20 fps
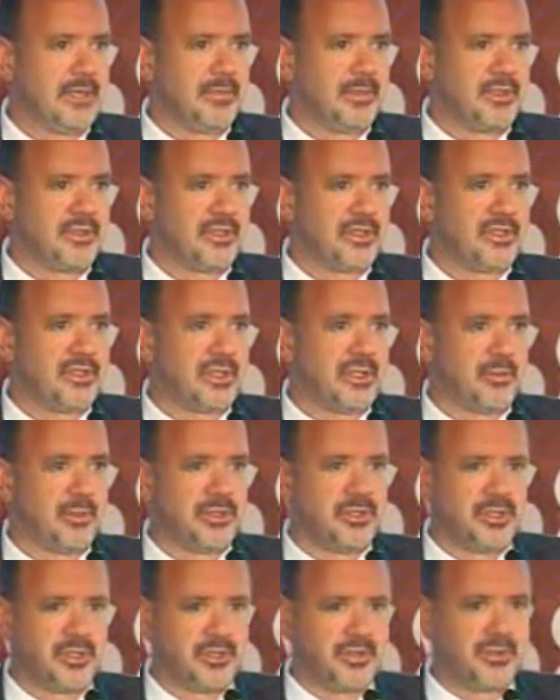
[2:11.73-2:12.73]
But essentially
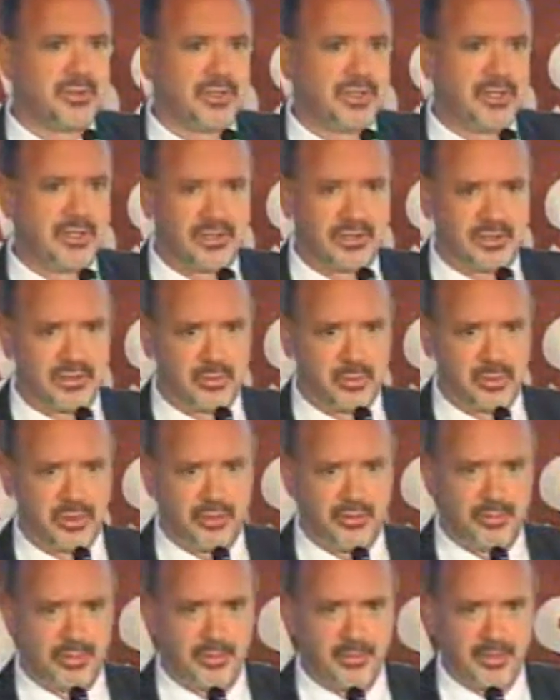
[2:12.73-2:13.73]
what you can see here is
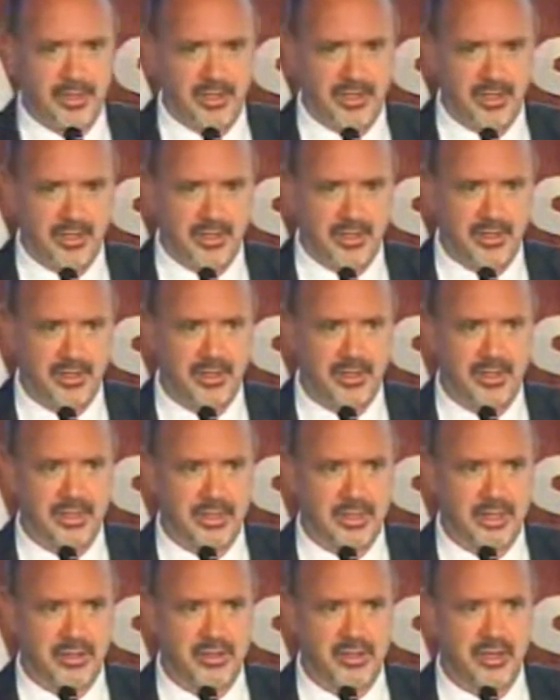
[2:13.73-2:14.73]
we're implementing,
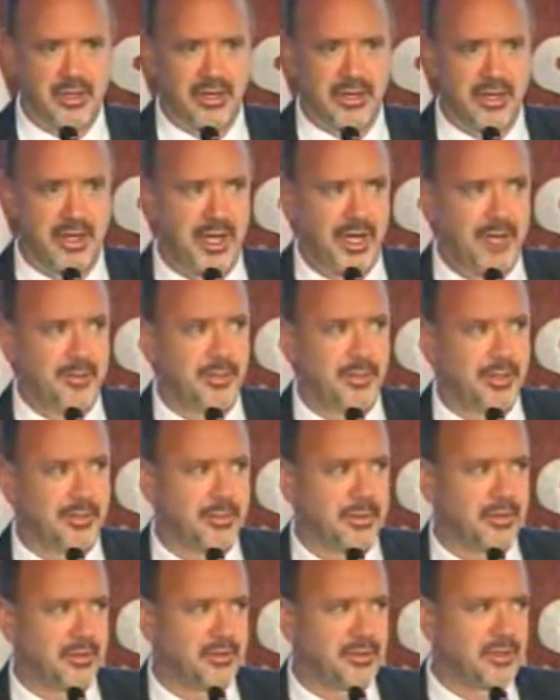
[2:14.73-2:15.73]
I'll call it a hybrid
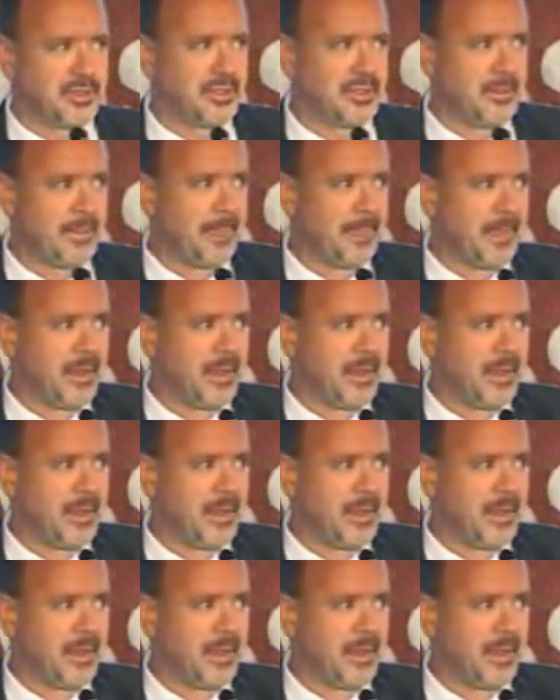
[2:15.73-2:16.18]
approach